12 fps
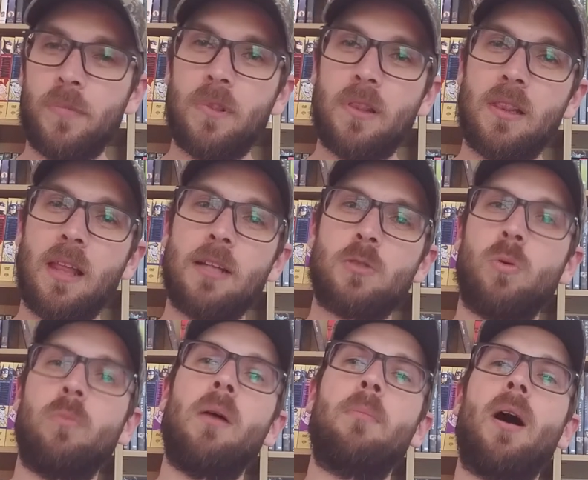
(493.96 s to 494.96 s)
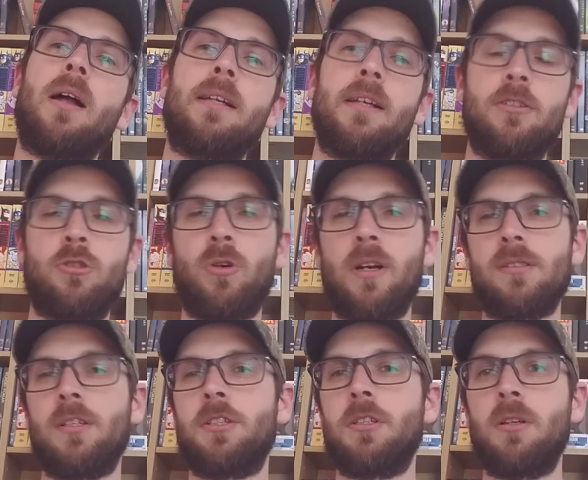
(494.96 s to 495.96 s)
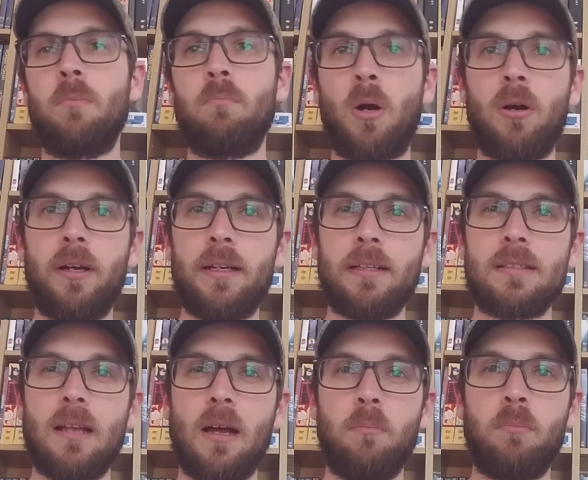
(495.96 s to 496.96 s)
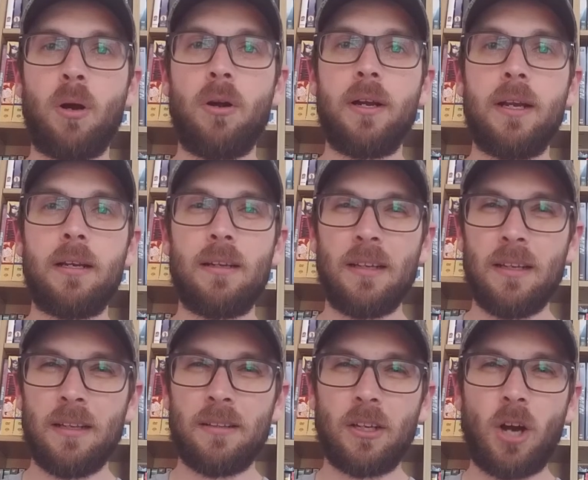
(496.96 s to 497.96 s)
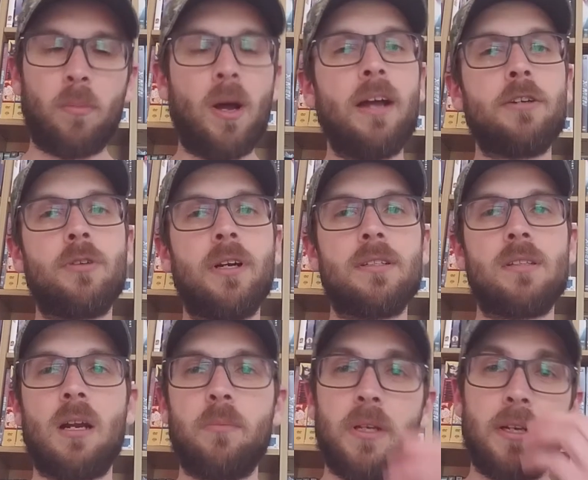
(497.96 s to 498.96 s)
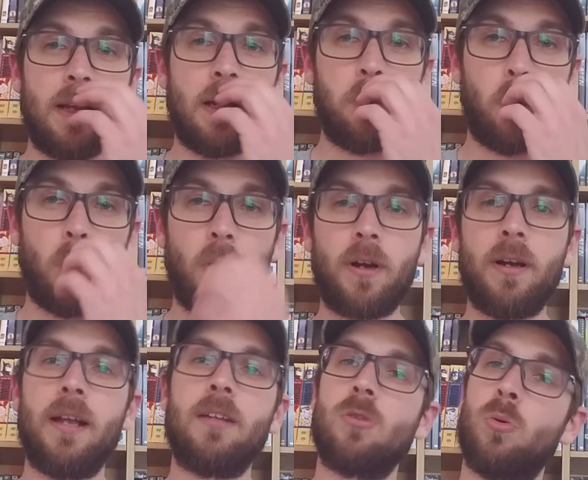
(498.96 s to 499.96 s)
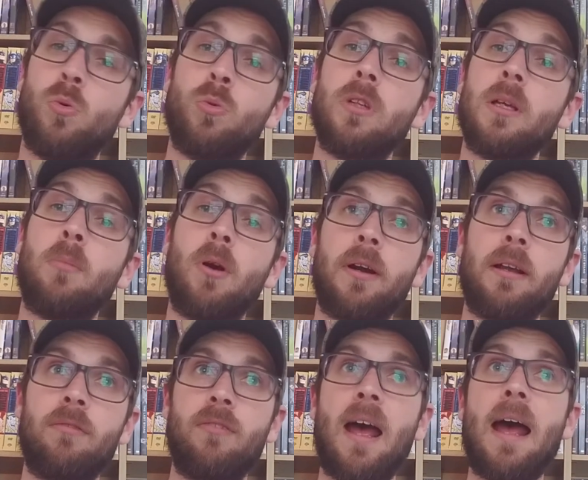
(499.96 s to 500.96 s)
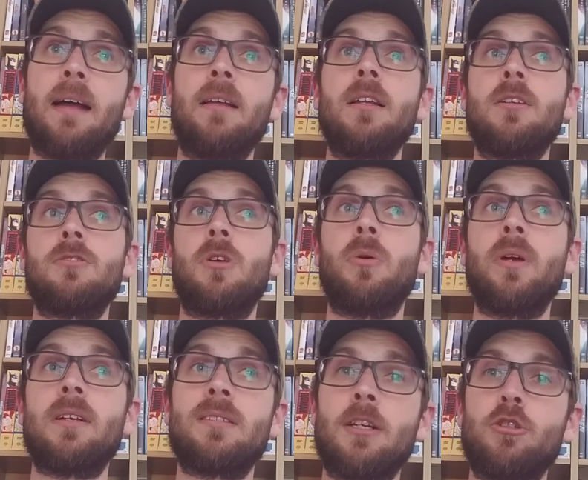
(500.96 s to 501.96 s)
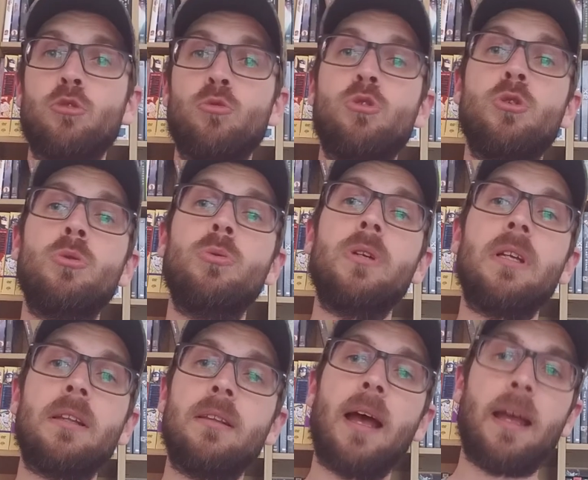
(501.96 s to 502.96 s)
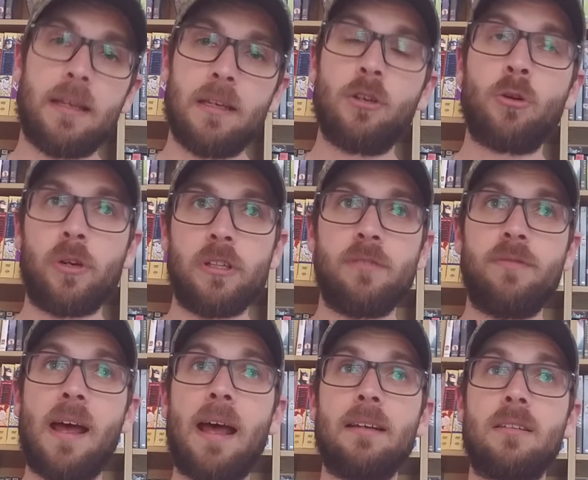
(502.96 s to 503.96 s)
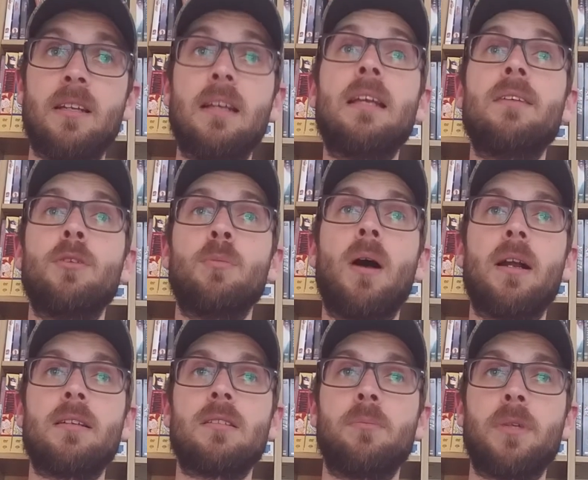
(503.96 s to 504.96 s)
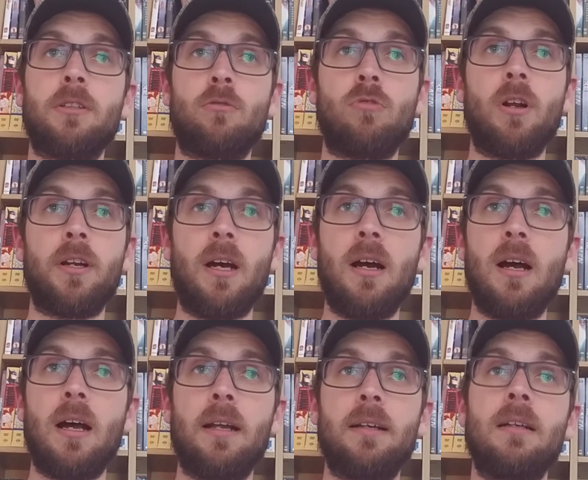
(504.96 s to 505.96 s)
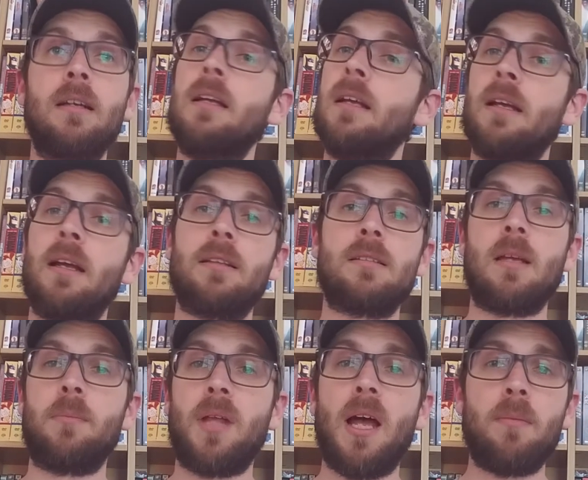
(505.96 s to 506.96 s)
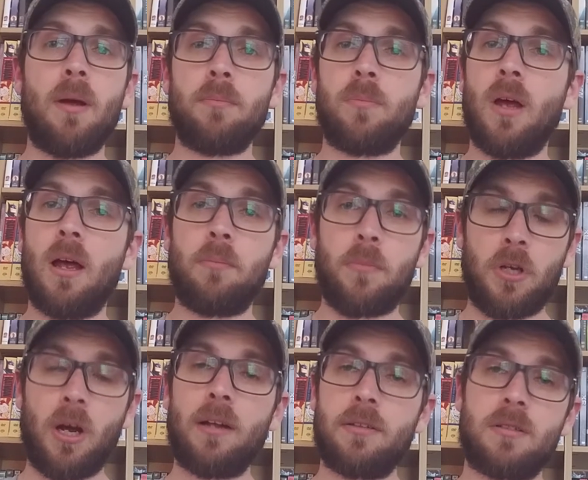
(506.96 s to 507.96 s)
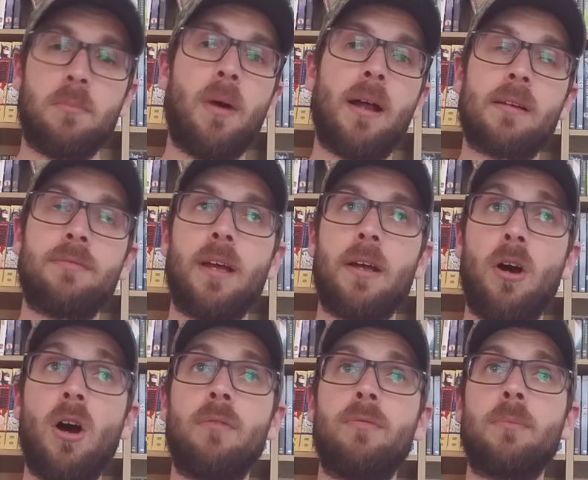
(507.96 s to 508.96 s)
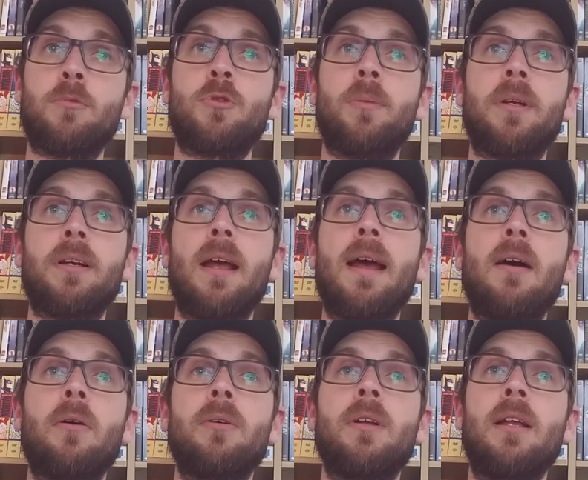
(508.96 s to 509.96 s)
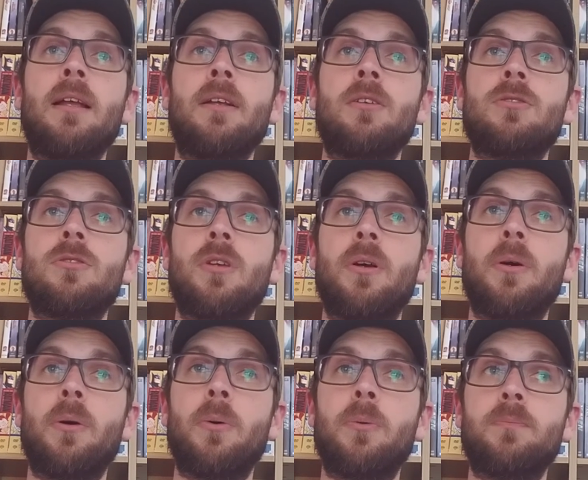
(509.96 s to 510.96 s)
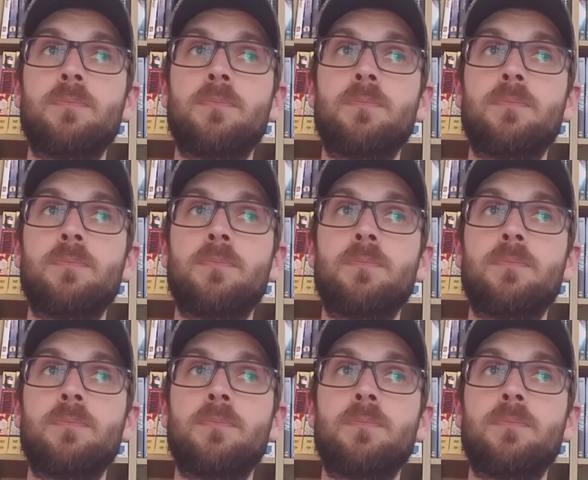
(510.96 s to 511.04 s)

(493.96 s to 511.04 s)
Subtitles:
that's what my body has transitioned to burning. It's not burning the carbohydrates that I'm eating anymore. It's only burning fat. So in a sense, you do need that increased fat to give your body something to run on. At the same time, I'm cutting some body fat off. I'm trimming down. So